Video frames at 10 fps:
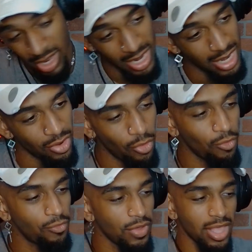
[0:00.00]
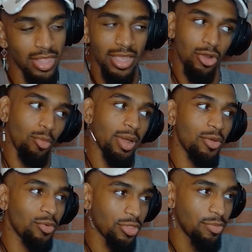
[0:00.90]
And then the whole fact, like, nobody
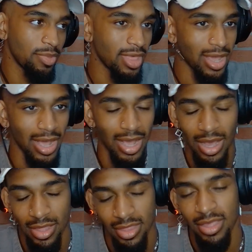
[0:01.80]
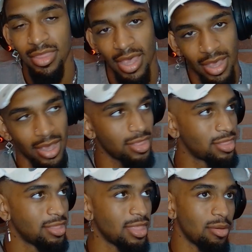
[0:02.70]
wants to be that guy. I see
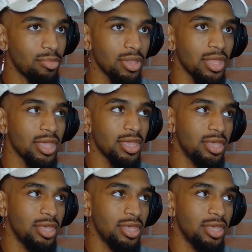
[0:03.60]
that. But, like,